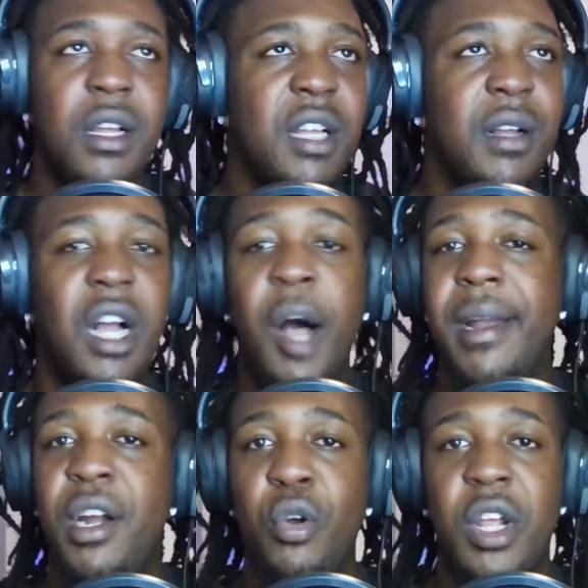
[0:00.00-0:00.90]

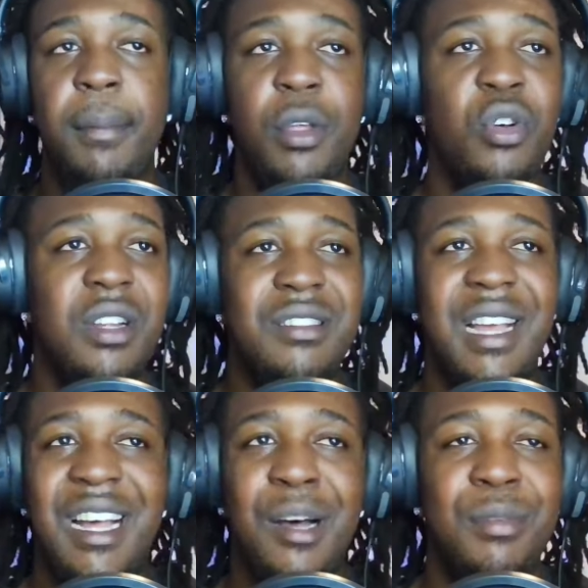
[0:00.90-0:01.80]
commented on the community
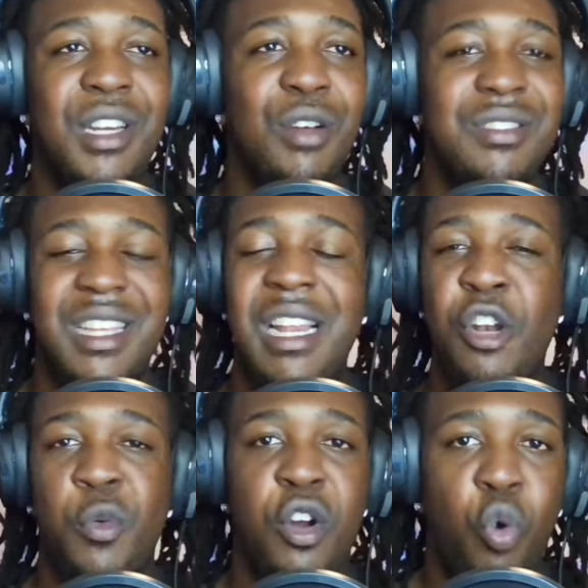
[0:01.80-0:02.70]
tab, you know, sent in a
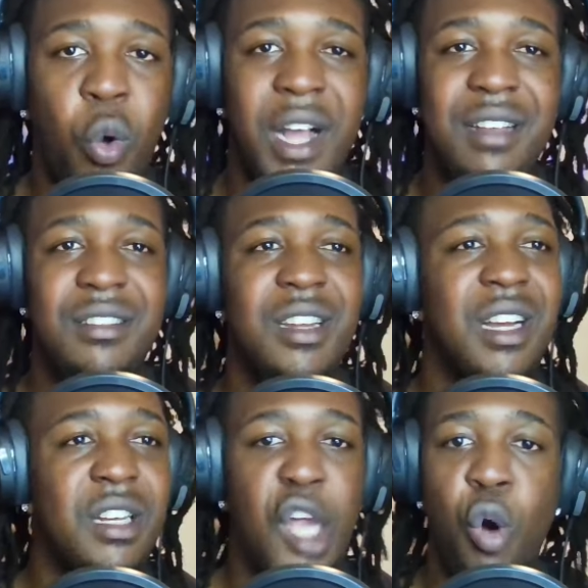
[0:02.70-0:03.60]
request,
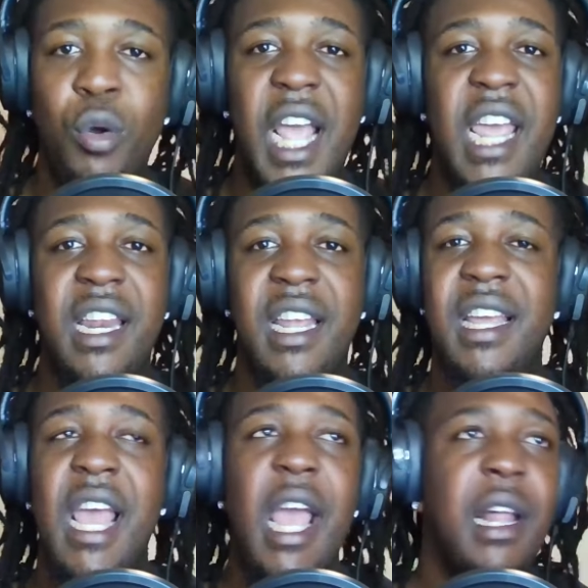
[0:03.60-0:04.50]
donated,
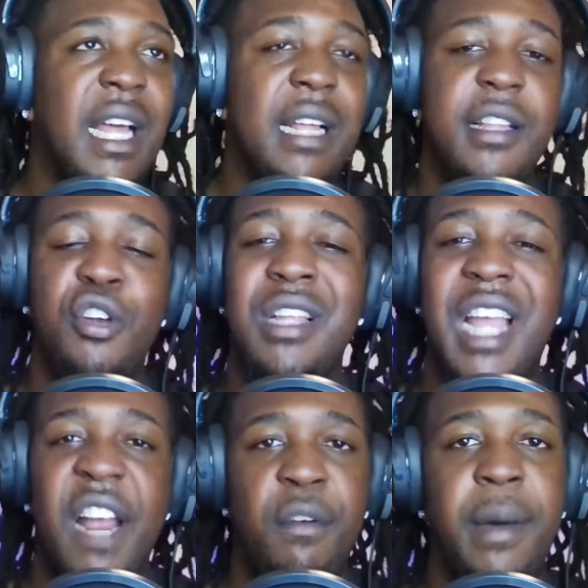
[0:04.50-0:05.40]
like literally
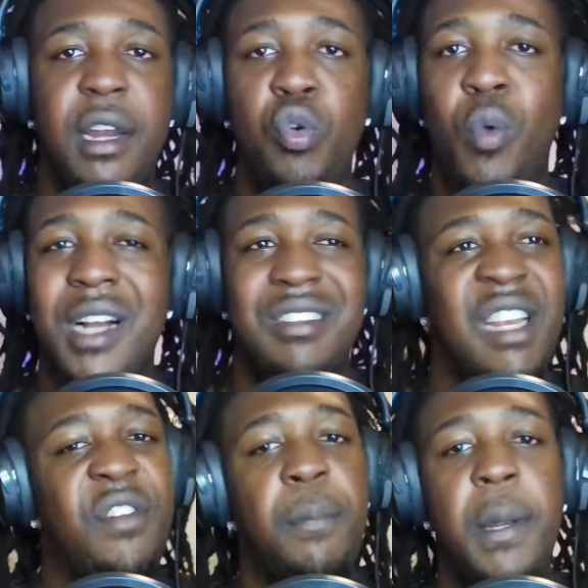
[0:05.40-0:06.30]
everybody who watched,
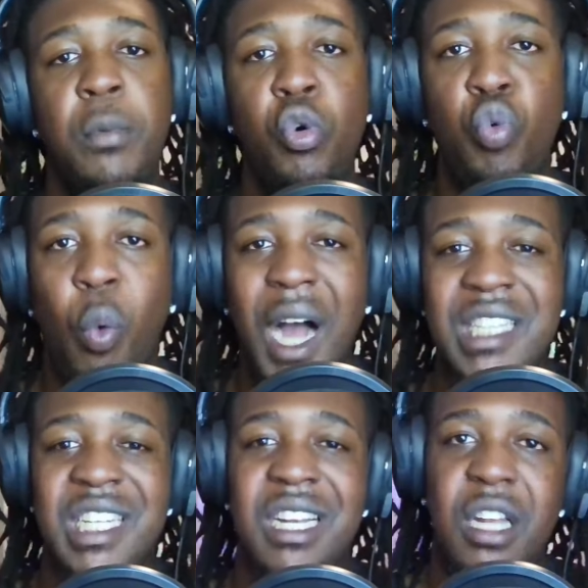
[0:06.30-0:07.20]
even the people who
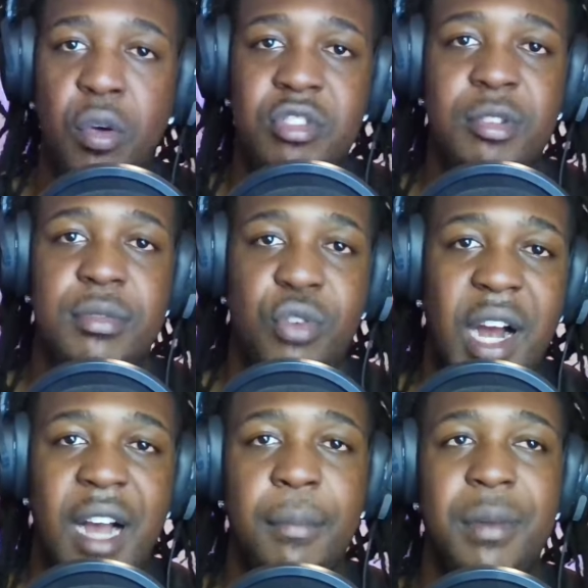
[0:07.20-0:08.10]
watch and don't
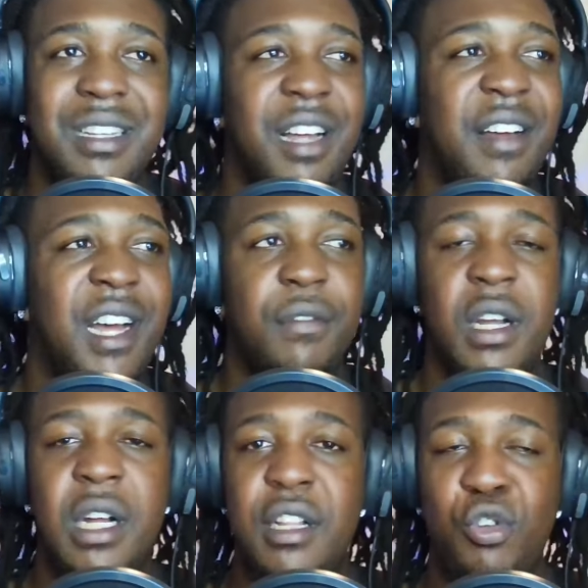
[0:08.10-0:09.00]
subscribe, because I
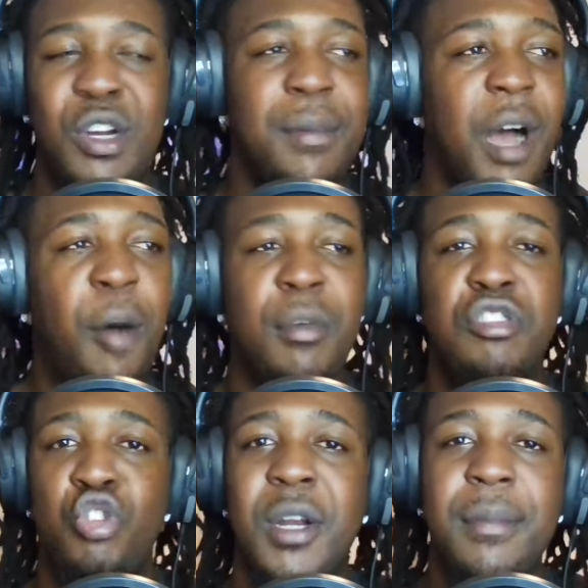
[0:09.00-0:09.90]
have almost
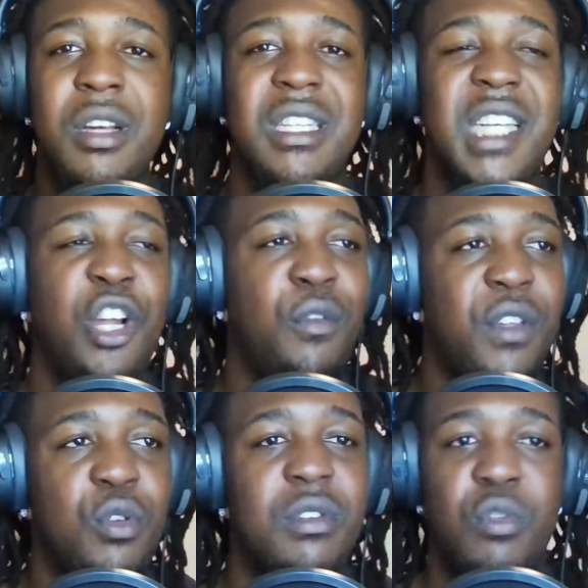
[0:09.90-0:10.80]
3 million channel
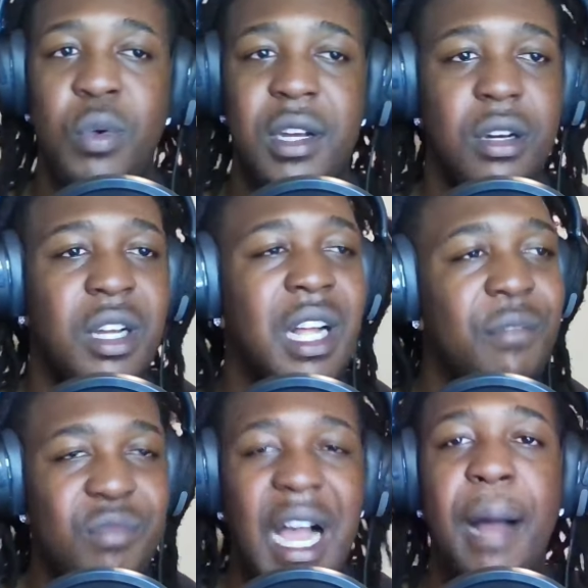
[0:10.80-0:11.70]
views as well.
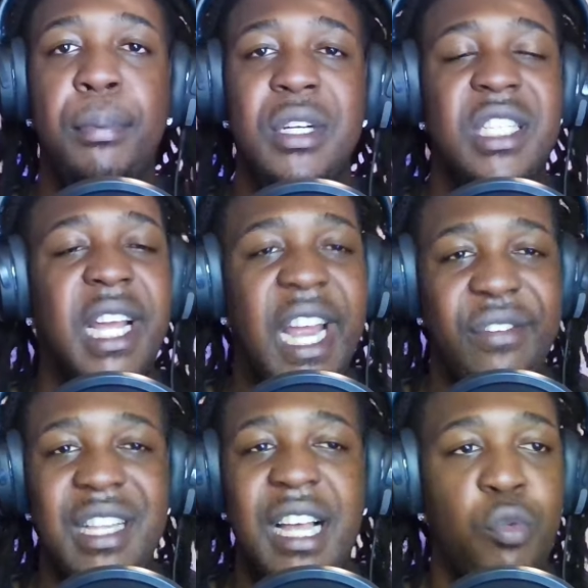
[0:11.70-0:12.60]
I appreciate
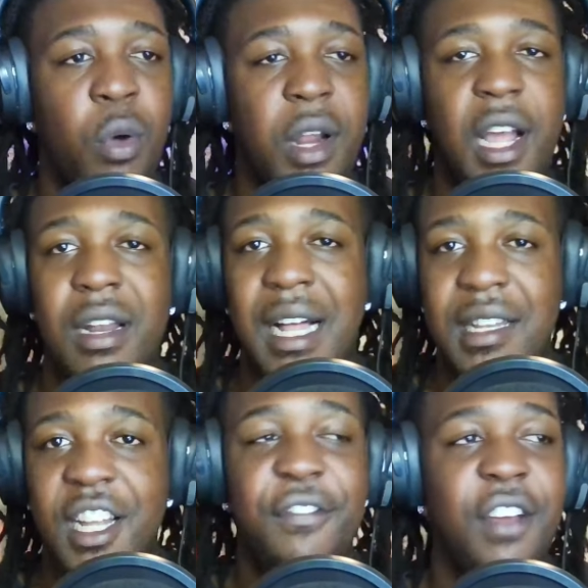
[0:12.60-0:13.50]
every last one of y'all, and I
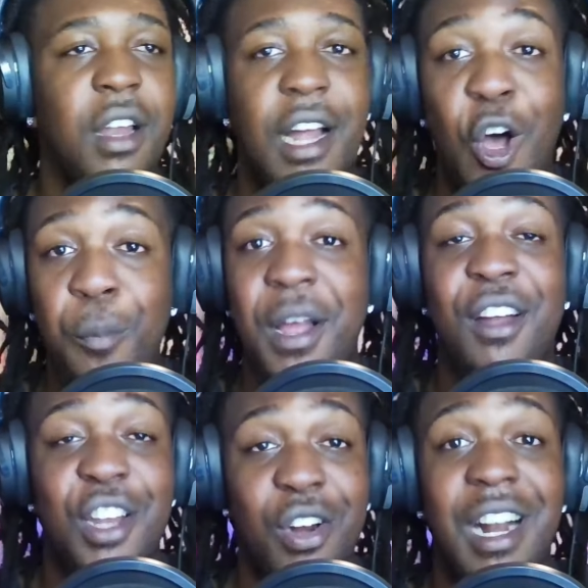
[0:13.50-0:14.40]
love y'all, and I hope y'all
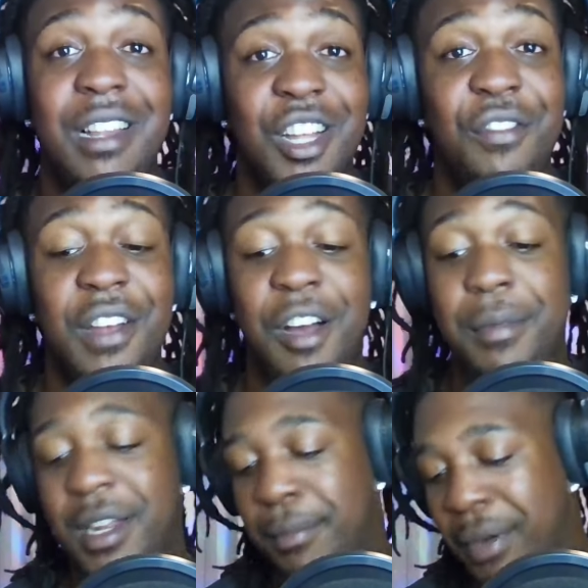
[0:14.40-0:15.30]
know that I love y'all,
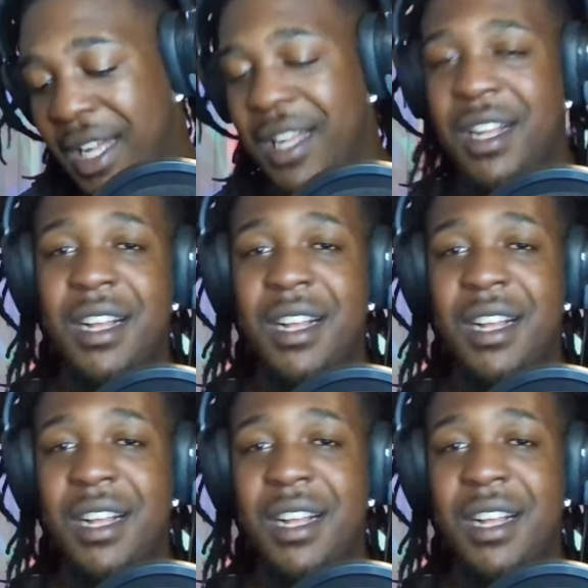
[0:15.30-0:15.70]
man. But